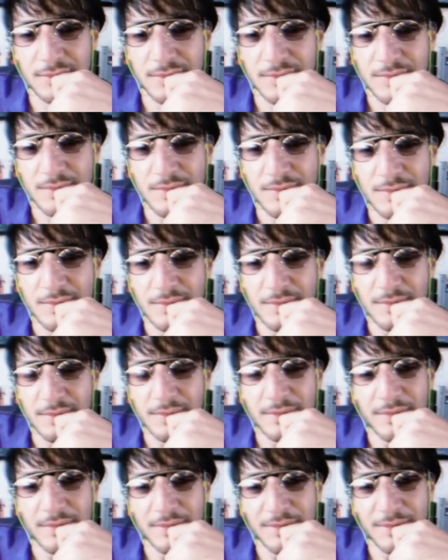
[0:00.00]
and was
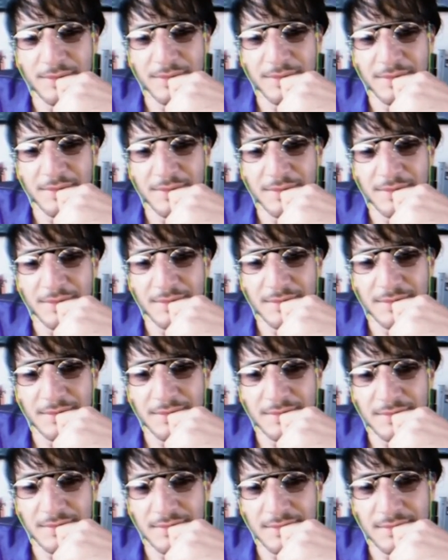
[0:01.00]
the first
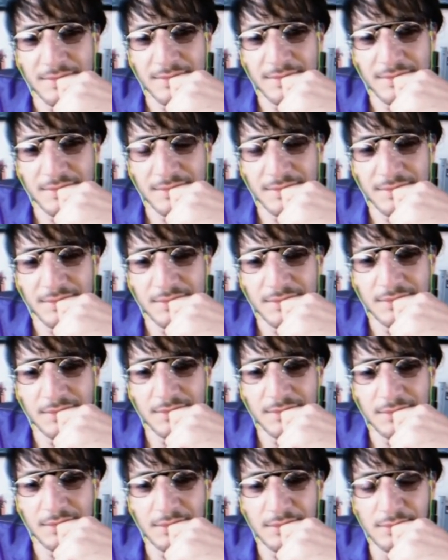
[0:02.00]
using of technology
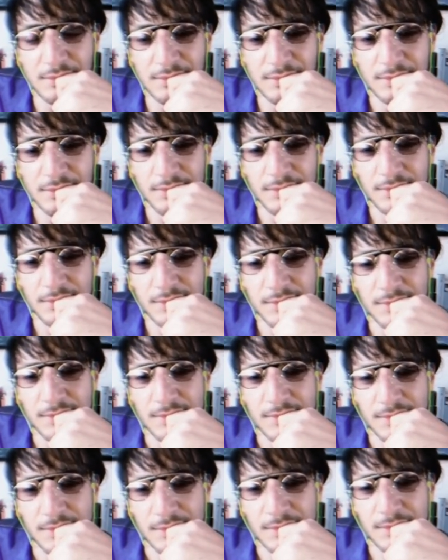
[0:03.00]
in
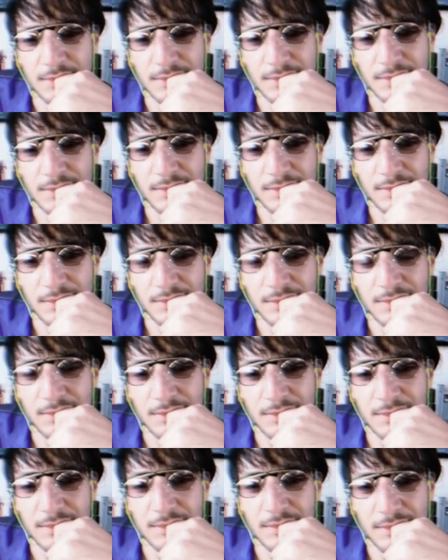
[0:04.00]
art in my life
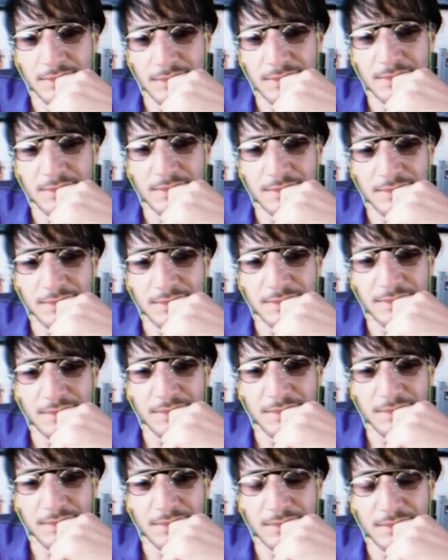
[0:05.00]
using the
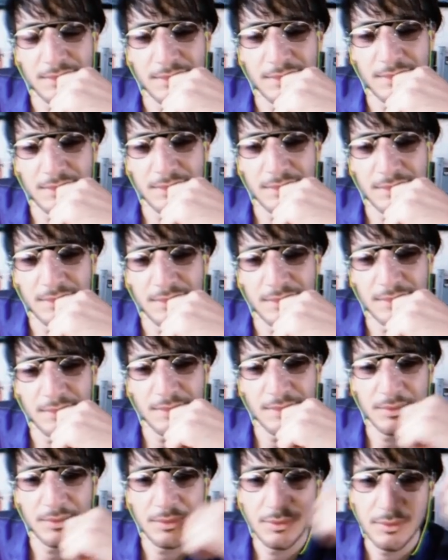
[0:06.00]
scanning
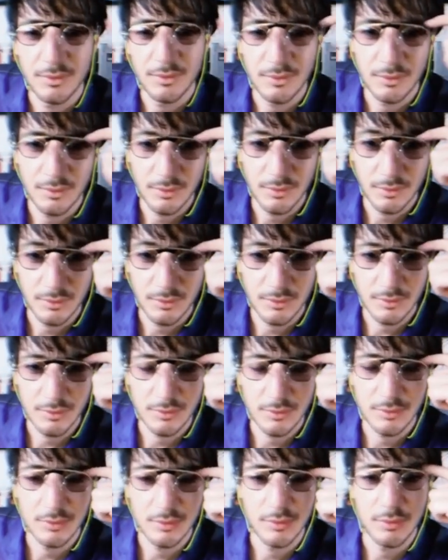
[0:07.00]
3d scan
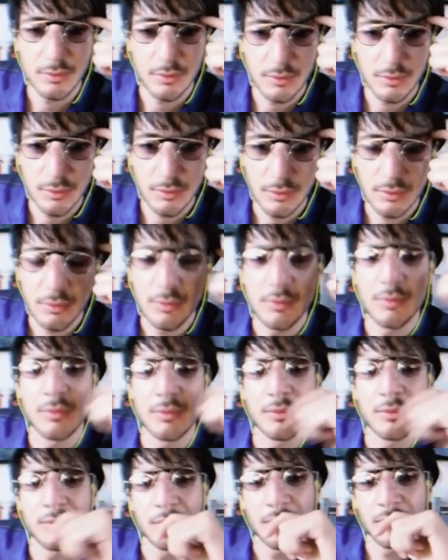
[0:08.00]
this is a
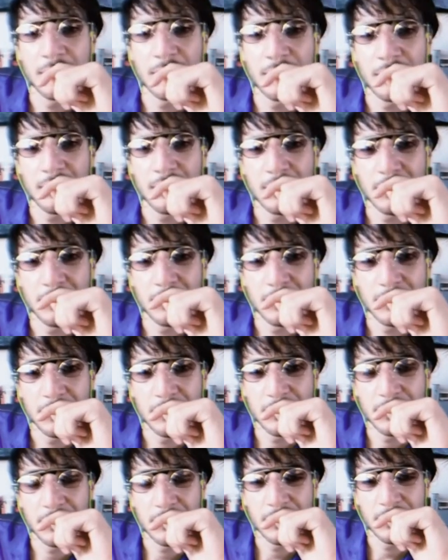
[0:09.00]
scan about uh,
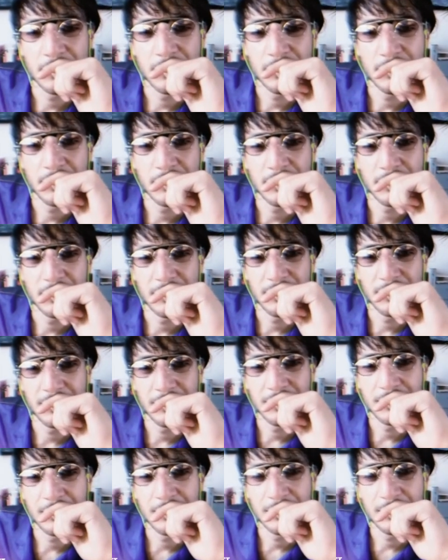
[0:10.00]
uh,
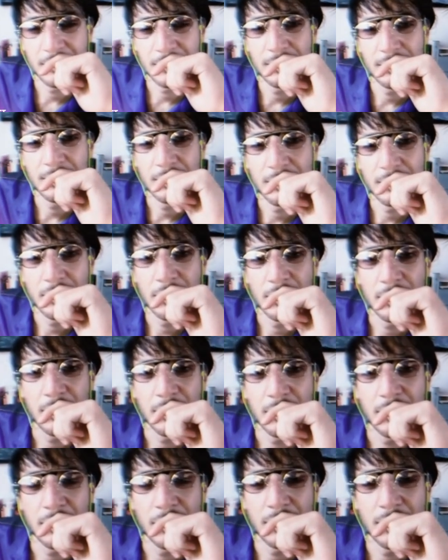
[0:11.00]

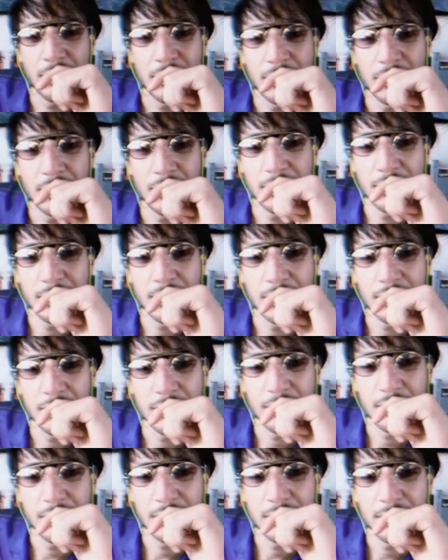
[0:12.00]
2017.
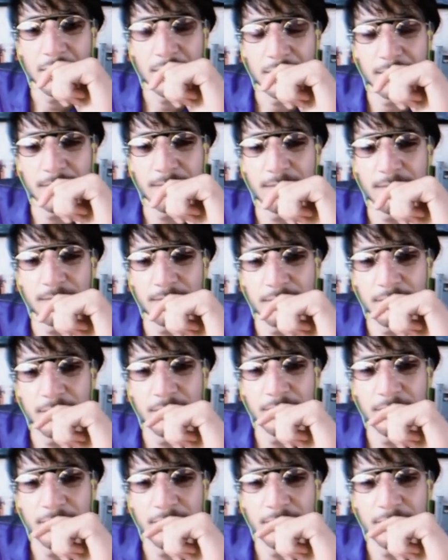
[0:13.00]
Mm-hmm.